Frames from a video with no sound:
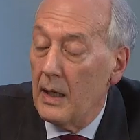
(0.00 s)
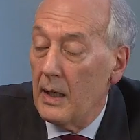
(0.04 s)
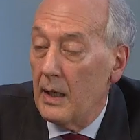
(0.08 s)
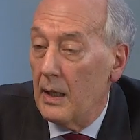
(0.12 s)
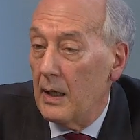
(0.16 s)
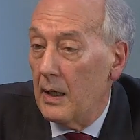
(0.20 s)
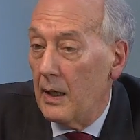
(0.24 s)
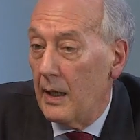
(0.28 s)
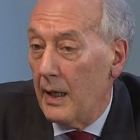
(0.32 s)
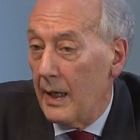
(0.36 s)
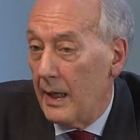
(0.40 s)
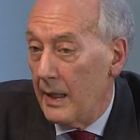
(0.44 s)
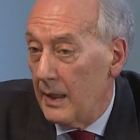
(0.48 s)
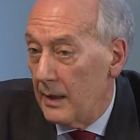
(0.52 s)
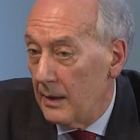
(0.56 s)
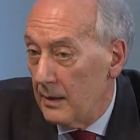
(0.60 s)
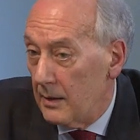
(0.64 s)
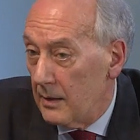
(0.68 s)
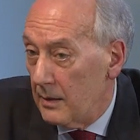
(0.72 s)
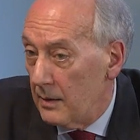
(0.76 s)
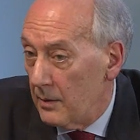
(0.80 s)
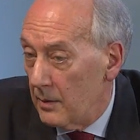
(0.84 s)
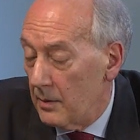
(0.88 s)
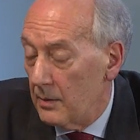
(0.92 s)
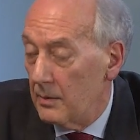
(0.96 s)
Uh,
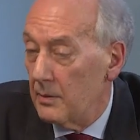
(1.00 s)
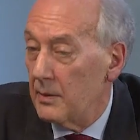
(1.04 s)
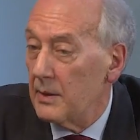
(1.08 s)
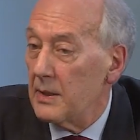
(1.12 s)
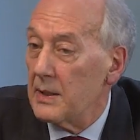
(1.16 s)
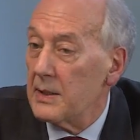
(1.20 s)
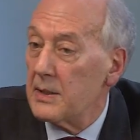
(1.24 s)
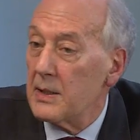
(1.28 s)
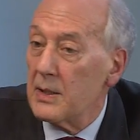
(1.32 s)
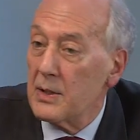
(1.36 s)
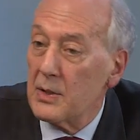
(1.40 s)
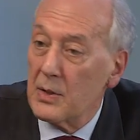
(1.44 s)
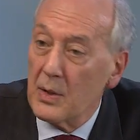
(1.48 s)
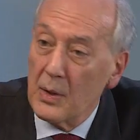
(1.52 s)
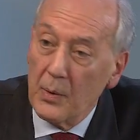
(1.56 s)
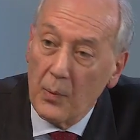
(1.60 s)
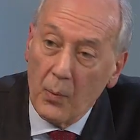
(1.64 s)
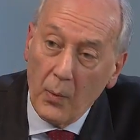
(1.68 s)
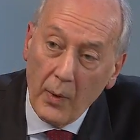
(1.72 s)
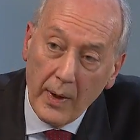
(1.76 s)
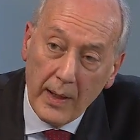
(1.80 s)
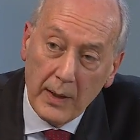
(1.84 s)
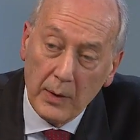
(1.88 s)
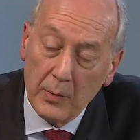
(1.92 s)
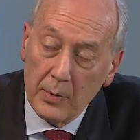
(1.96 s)
and uh, this is a
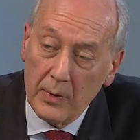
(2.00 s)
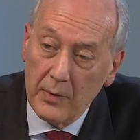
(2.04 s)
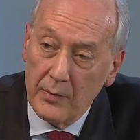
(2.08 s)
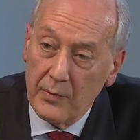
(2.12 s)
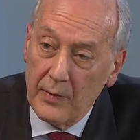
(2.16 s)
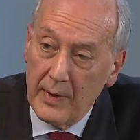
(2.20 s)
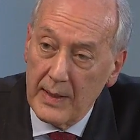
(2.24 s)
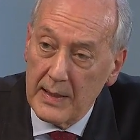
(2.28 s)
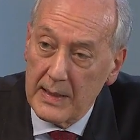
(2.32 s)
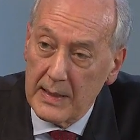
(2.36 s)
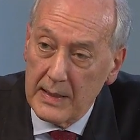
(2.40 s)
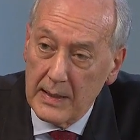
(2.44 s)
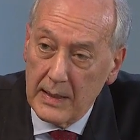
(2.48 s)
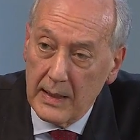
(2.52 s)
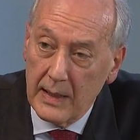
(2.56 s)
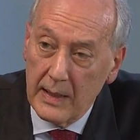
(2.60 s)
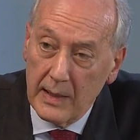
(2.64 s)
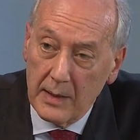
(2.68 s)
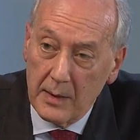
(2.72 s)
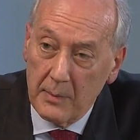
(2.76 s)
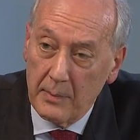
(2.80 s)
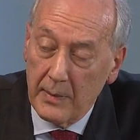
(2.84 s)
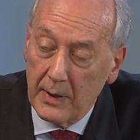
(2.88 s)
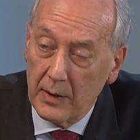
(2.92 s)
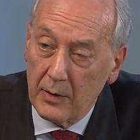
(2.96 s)
way to
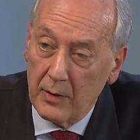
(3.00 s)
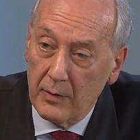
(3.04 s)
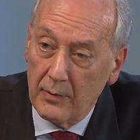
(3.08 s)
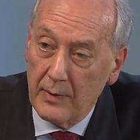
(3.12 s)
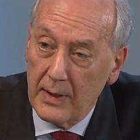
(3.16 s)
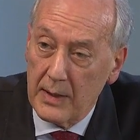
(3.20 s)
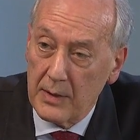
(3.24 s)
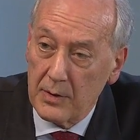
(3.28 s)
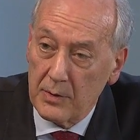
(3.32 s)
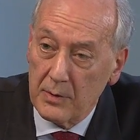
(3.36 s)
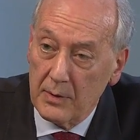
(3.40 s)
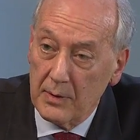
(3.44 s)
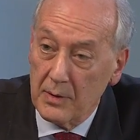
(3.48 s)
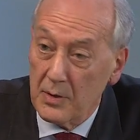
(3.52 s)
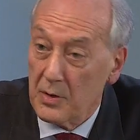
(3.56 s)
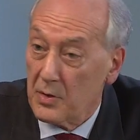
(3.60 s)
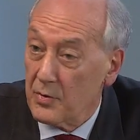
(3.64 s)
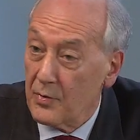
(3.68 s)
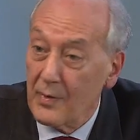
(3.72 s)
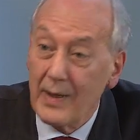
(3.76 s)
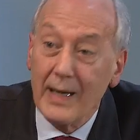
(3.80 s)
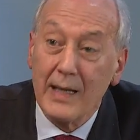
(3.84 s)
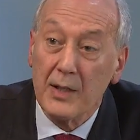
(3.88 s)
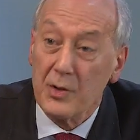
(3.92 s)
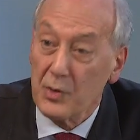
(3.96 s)
investigate microvascular
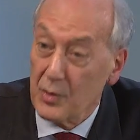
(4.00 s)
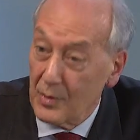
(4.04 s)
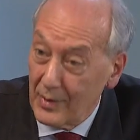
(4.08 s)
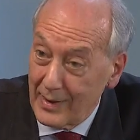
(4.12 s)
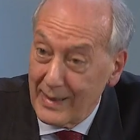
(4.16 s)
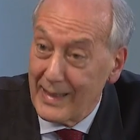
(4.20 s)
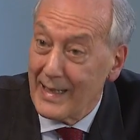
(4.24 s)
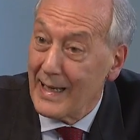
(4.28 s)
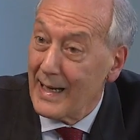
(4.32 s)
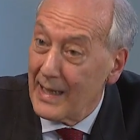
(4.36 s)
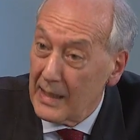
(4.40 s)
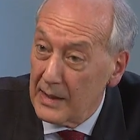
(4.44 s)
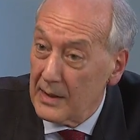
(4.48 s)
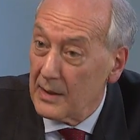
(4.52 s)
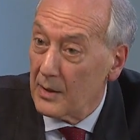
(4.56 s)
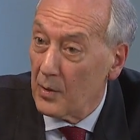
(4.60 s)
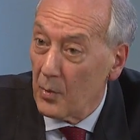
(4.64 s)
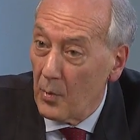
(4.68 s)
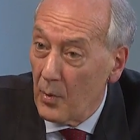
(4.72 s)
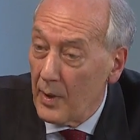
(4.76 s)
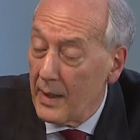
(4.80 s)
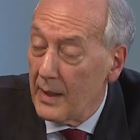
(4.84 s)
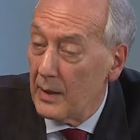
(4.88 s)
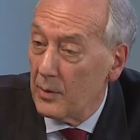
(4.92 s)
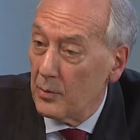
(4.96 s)
dysfunction. The other
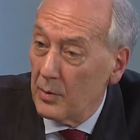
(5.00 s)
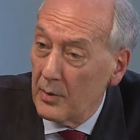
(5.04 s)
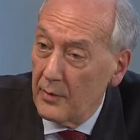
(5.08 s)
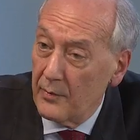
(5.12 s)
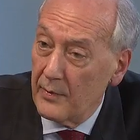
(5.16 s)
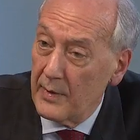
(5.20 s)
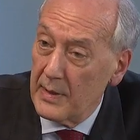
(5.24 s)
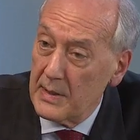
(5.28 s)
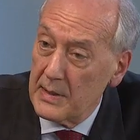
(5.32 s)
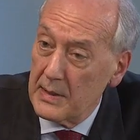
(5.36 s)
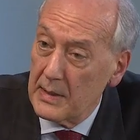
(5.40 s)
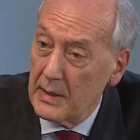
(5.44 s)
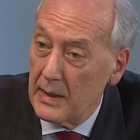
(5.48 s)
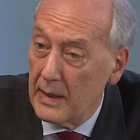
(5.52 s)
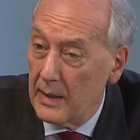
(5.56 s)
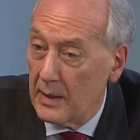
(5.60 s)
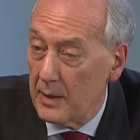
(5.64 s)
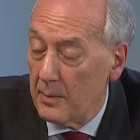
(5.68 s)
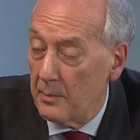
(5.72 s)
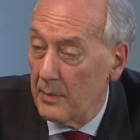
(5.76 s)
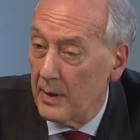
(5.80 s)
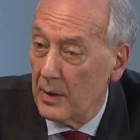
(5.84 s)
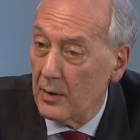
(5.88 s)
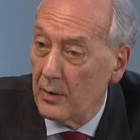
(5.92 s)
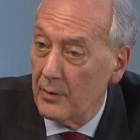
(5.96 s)
way to investigate
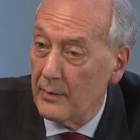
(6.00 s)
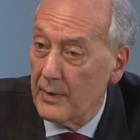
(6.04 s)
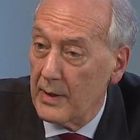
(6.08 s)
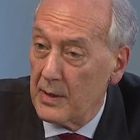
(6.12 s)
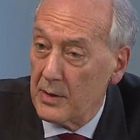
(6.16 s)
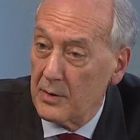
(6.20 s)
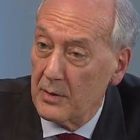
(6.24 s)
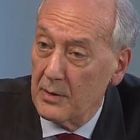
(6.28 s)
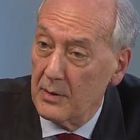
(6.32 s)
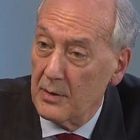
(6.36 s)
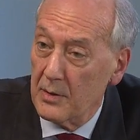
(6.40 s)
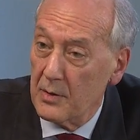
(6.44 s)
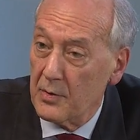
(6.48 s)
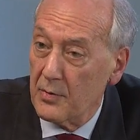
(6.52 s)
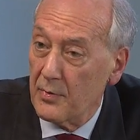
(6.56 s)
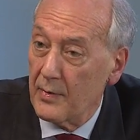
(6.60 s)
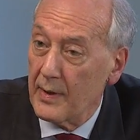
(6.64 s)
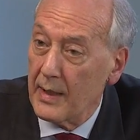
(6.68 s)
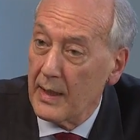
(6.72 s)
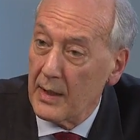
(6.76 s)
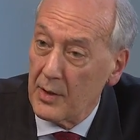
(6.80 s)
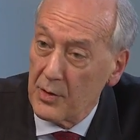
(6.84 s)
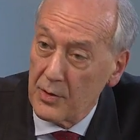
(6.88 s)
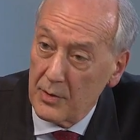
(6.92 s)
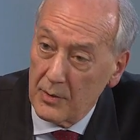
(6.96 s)
microvascular
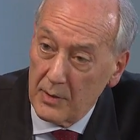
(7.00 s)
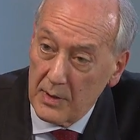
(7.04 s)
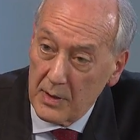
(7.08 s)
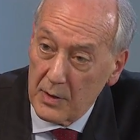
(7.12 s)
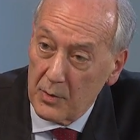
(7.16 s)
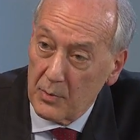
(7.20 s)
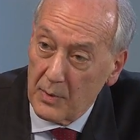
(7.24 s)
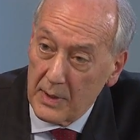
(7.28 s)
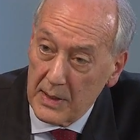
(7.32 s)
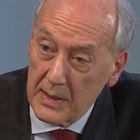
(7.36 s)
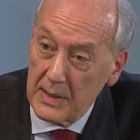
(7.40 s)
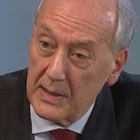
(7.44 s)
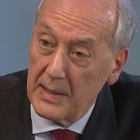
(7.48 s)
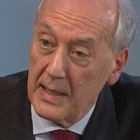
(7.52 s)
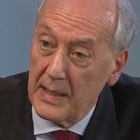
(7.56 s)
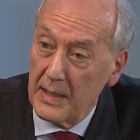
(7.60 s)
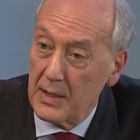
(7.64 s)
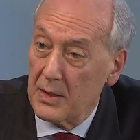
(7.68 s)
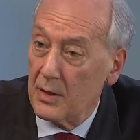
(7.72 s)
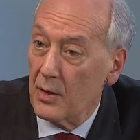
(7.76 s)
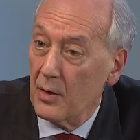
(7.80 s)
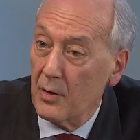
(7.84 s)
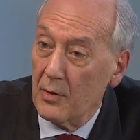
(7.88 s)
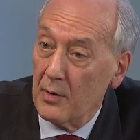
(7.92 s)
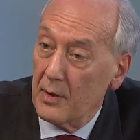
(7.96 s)
dysfunction is to
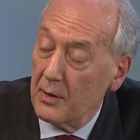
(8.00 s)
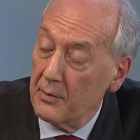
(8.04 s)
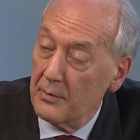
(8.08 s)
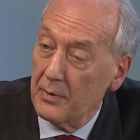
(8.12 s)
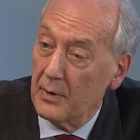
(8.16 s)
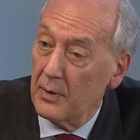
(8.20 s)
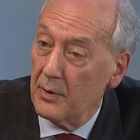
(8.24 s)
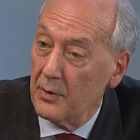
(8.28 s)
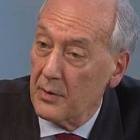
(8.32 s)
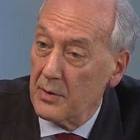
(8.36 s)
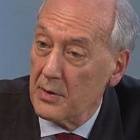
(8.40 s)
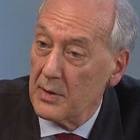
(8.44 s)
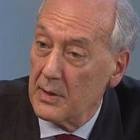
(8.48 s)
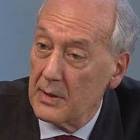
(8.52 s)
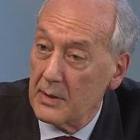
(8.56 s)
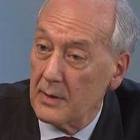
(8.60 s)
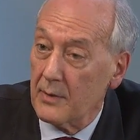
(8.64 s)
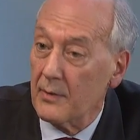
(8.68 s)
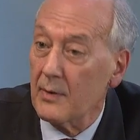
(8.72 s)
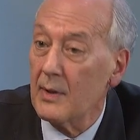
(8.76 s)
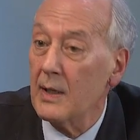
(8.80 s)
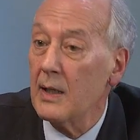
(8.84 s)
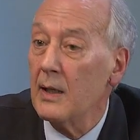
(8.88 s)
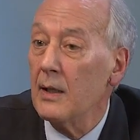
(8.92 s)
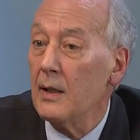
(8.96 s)
assess coronary flow
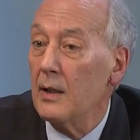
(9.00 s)
reserve.